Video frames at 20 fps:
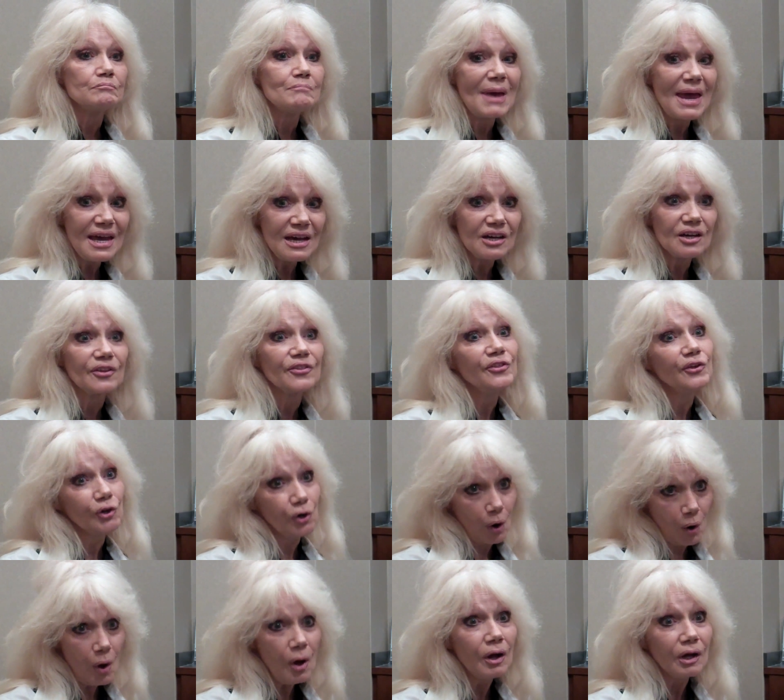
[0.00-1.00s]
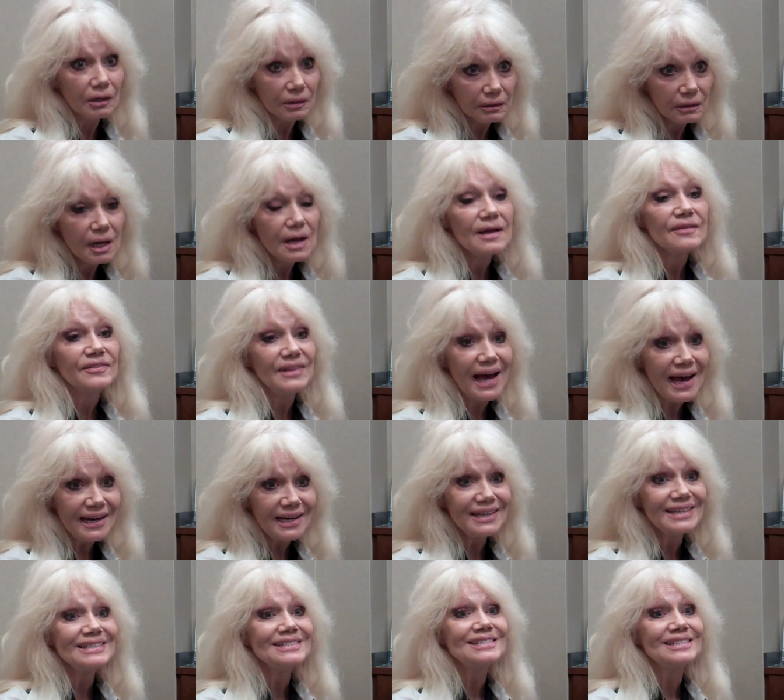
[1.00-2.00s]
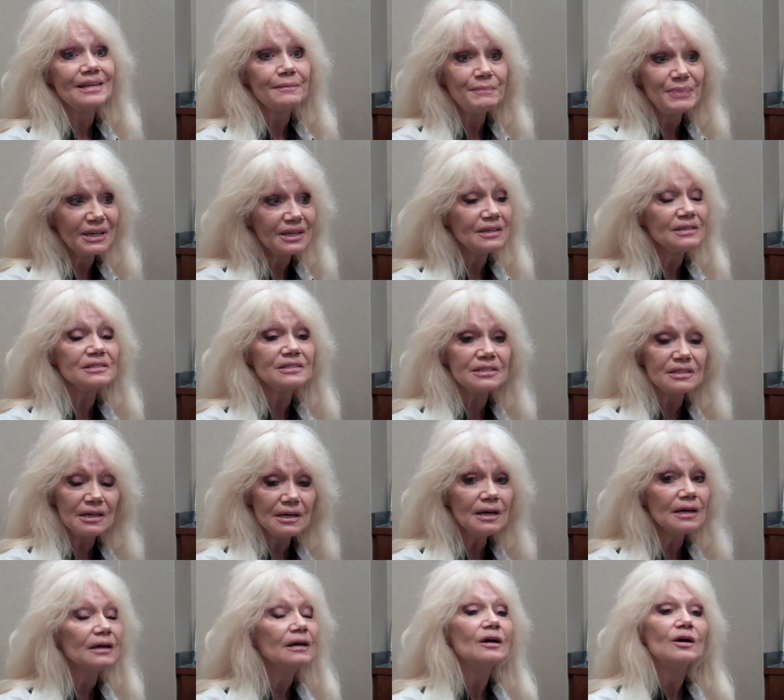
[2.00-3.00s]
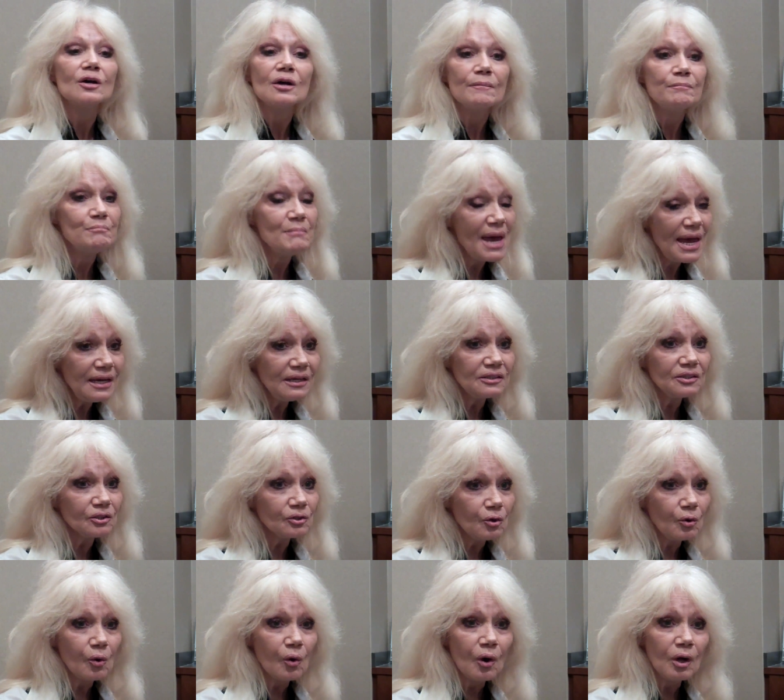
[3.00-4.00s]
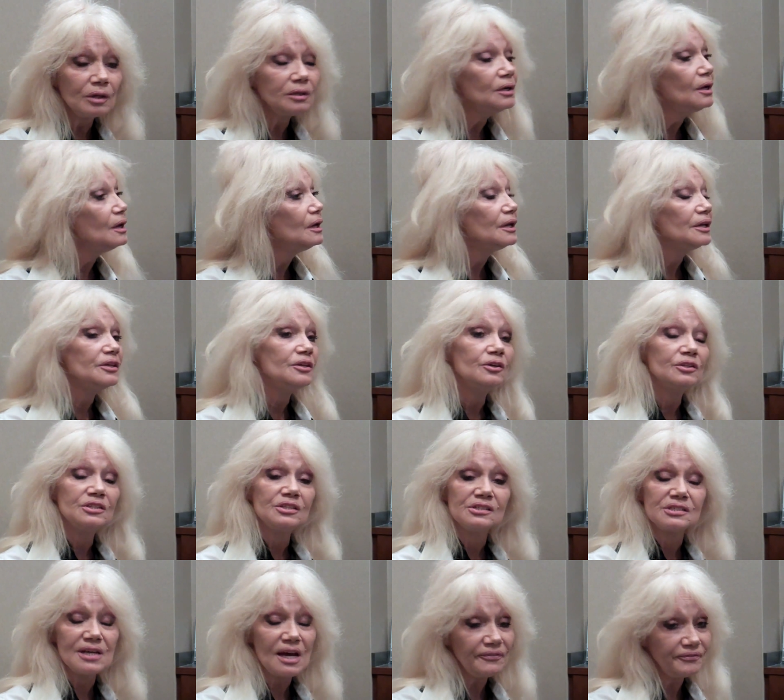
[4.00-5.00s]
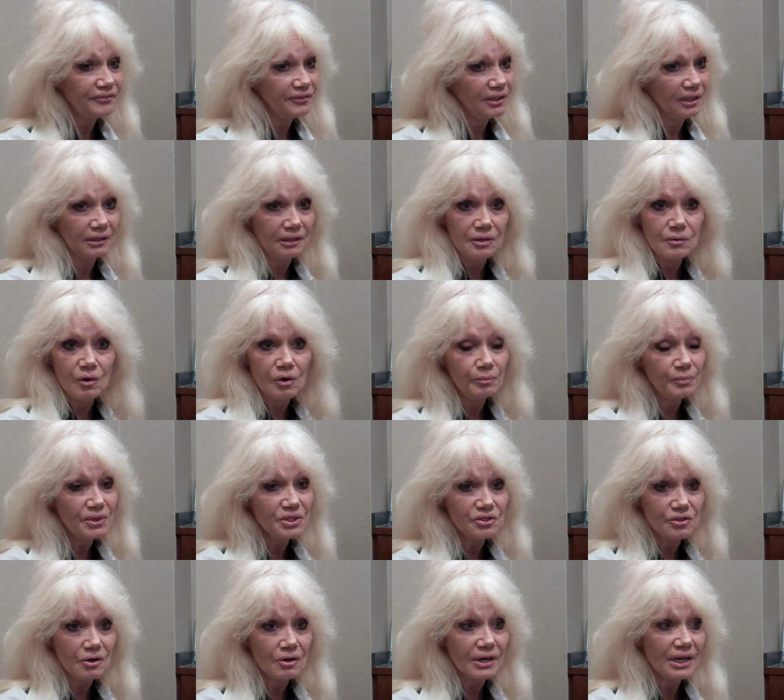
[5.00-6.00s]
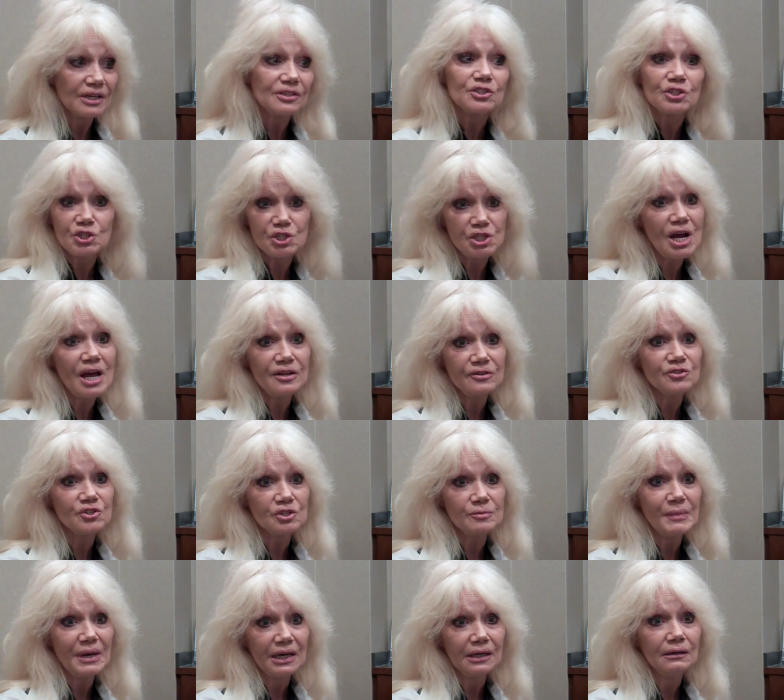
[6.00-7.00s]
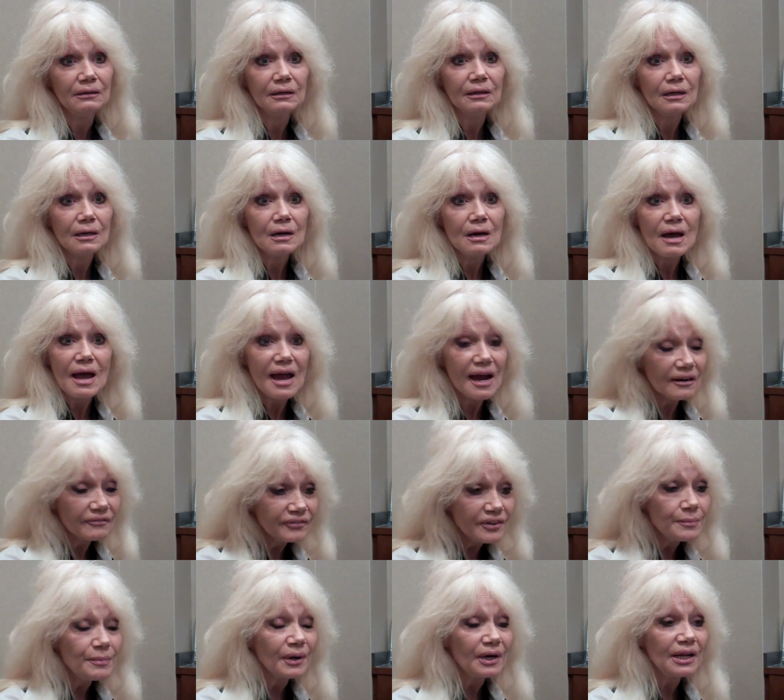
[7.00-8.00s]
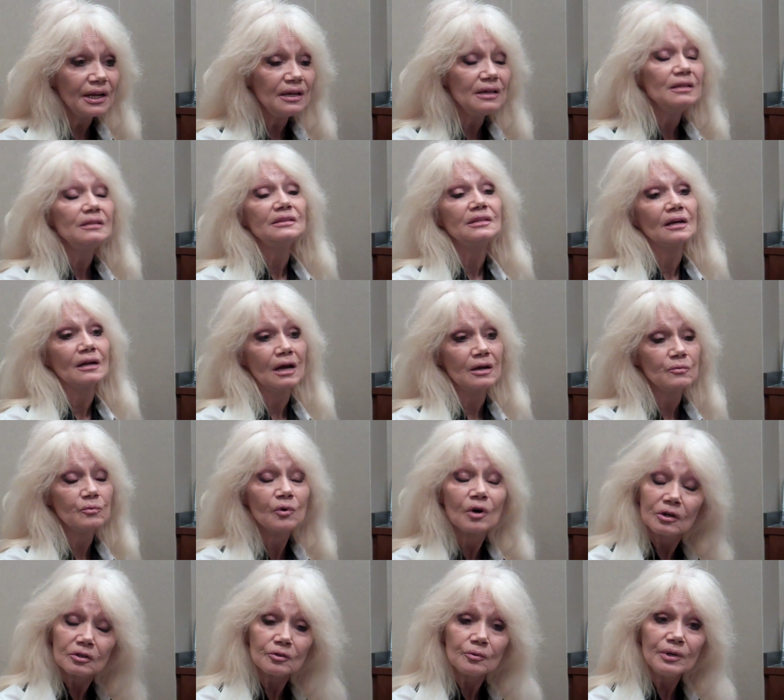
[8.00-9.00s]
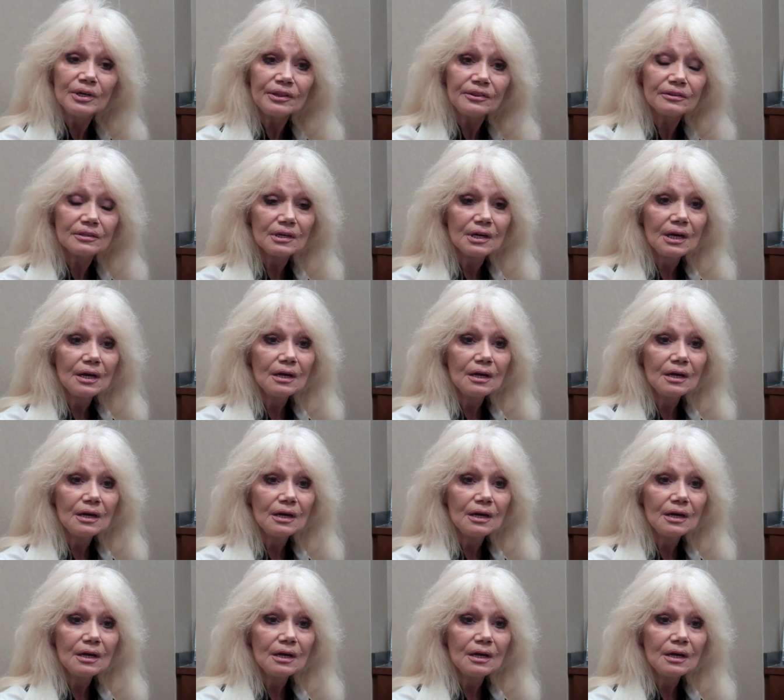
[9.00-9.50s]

Make the call. That is the biggest thing. Make the call. You definitely won't be sorry. It's changed me. Everybody that I work with,